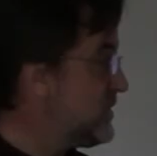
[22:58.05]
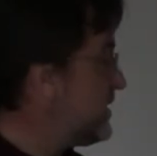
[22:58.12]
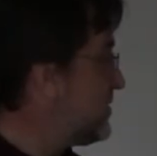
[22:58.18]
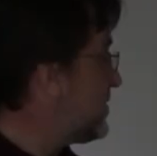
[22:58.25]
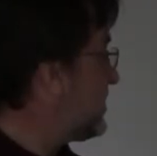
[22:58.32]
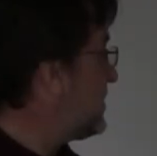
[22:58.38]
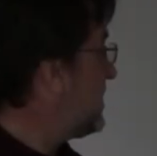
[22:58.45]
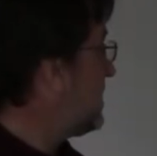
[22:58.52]

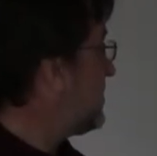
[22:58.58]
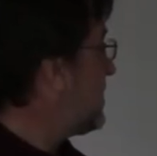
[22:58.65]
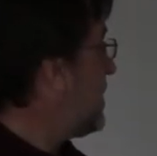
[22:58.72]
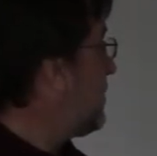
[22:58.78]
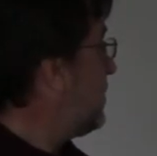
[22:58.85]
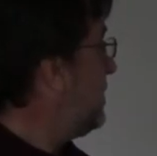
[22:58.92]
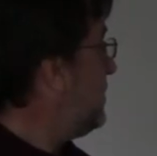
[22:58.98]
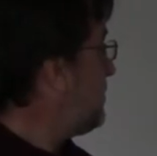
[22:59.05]
interesting
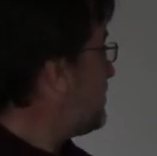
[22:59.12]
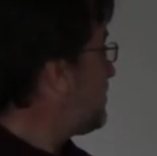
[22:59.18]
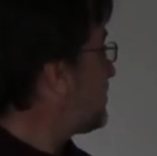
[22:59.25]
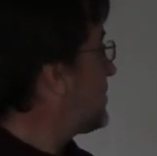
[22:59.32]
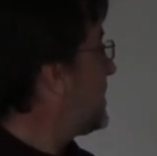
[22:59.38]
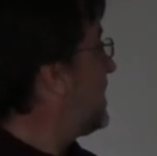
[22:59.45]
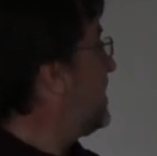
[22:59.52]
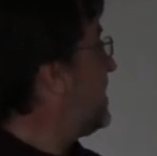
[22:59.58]
example,
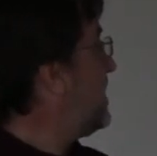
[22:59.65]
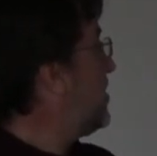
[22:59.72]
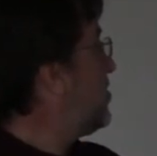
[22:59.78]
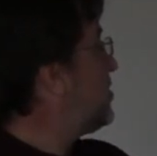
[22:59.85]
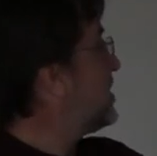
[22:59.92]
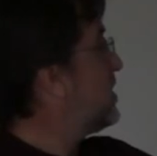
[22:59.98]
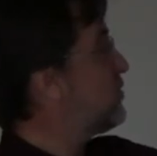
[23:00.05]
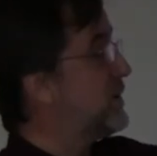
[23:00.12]

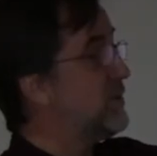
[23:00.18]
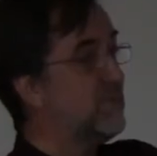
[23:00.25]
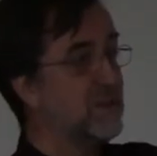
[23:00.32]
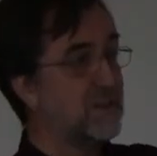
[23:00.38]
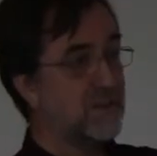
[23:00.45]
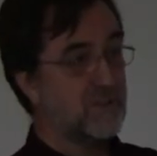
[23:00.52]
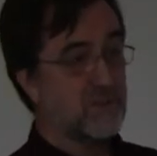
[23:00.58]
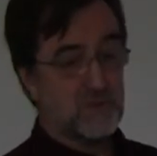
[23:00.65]
Hoar Webben
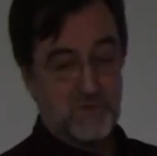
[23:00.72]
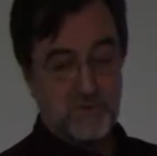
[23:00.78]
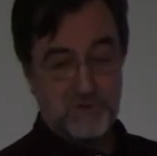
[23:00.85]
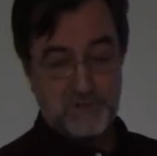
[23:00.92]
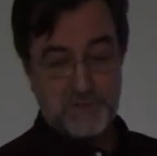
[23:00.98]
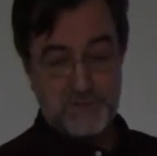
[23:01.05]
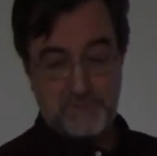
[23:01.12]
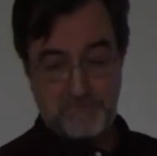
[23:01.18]
at the
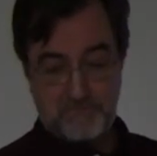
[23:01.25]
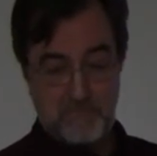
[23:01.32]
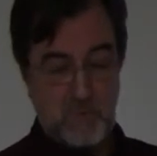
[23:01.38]
university.